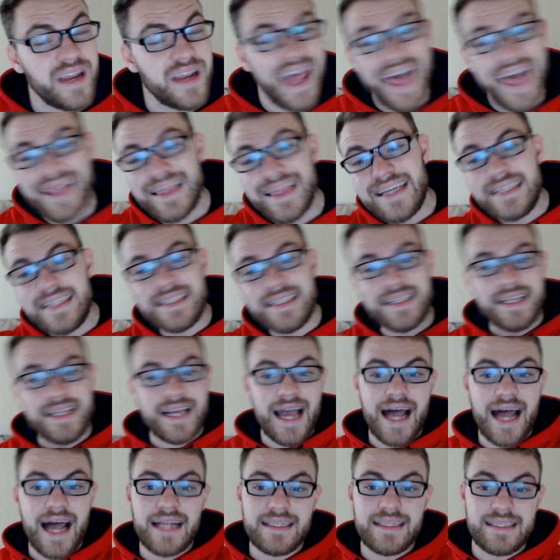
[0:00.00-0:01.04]
at least in the
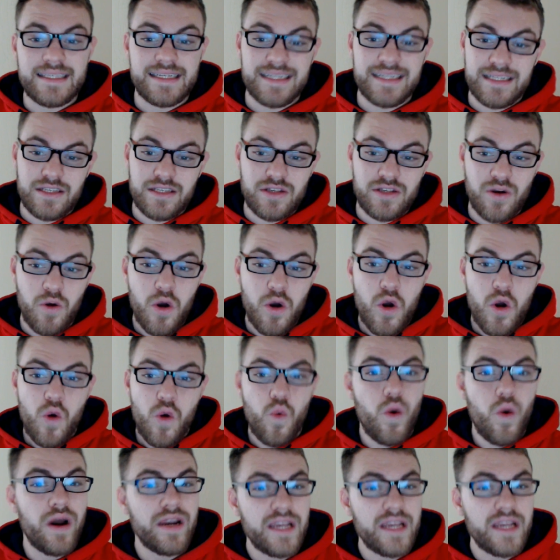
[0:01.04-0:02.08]
COD scene, so
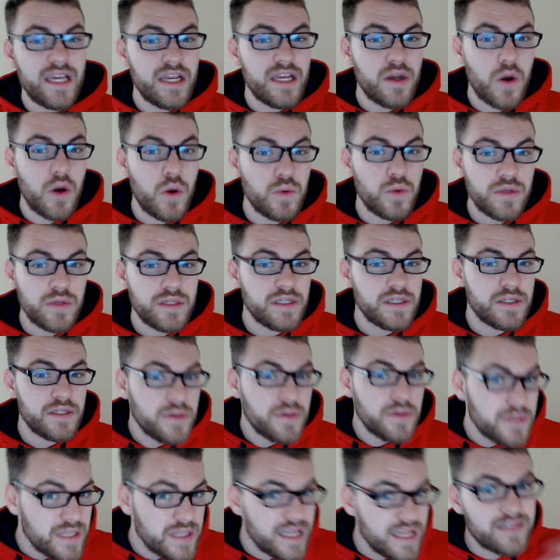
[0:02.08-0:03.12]
one can only
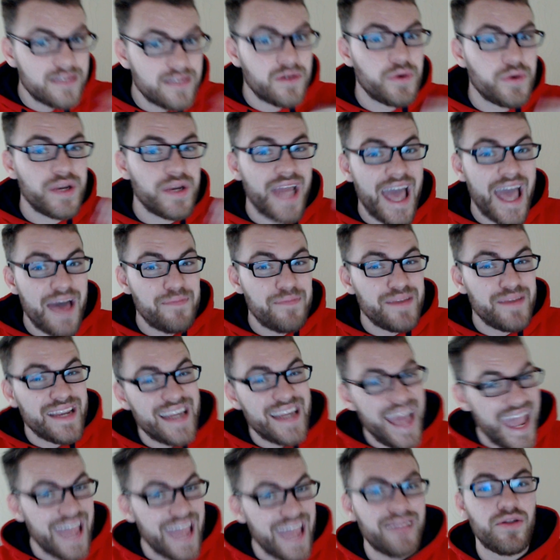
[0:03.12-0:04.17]
deduce that it's going to happen in
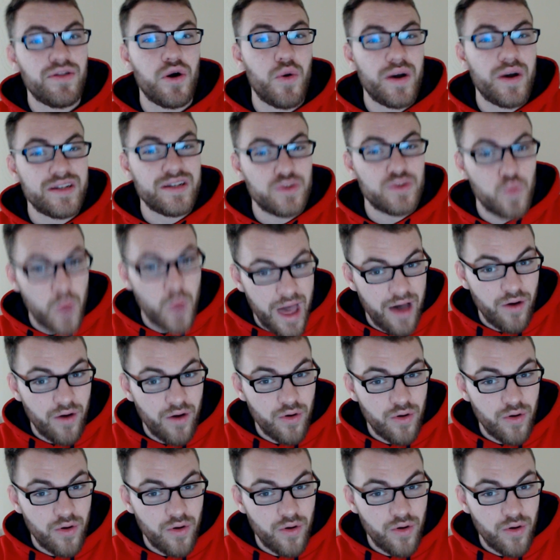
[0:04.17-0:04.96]
Halo as well.